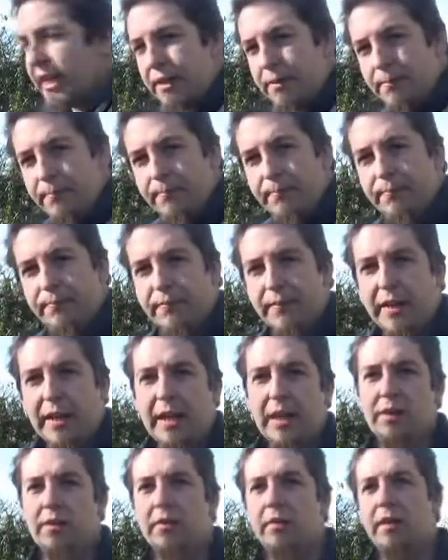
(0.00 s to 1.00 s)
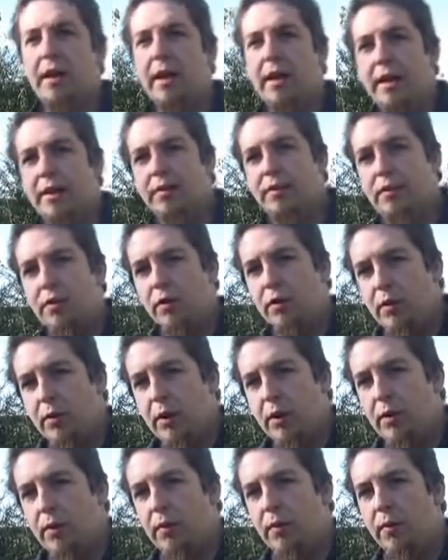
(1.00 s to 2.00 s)
them, and they're not too
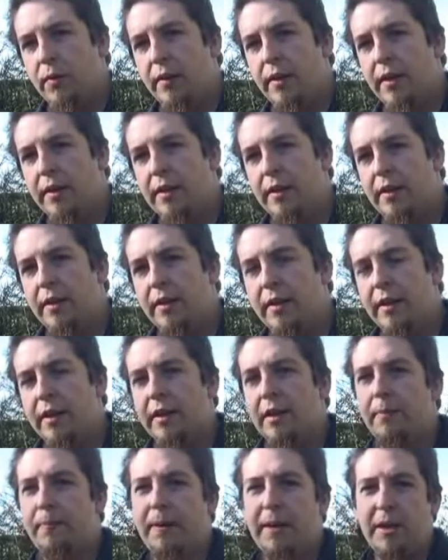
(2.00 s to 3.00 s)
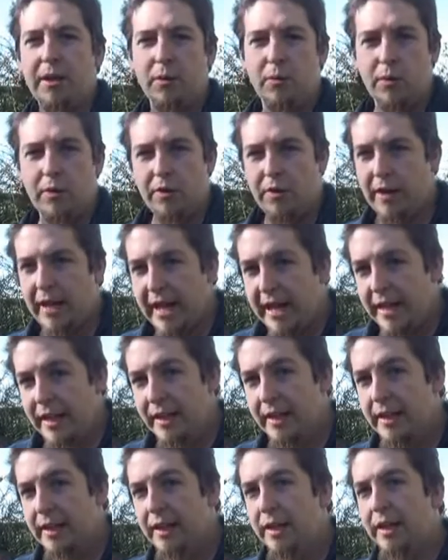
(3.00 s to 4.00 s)
old, depending on where you're at,
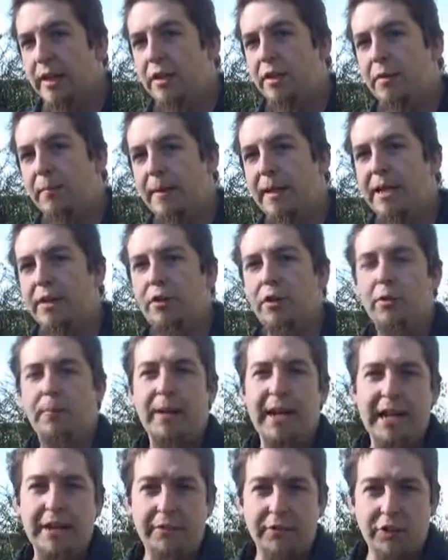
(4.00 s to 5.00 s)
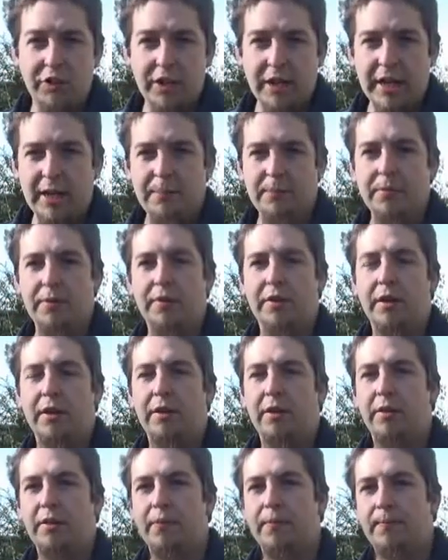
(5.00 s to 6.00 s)
to be in too bad of shape.
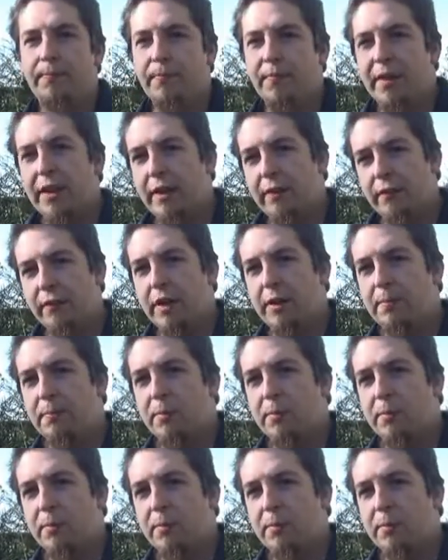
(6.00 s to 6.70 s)
So if you're up